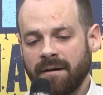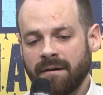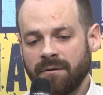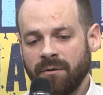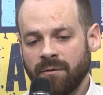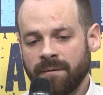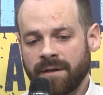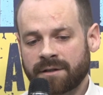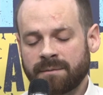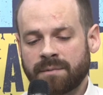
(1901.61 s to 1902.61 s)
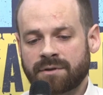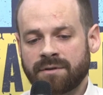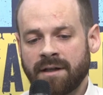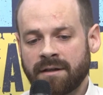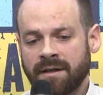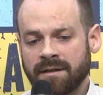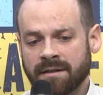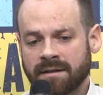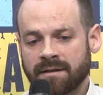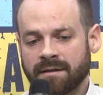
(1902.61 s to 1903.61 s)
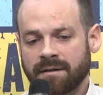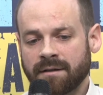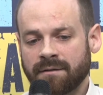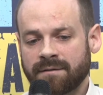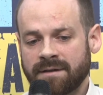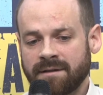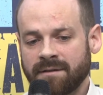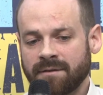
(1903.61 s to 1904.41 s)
They can get access to our personal data.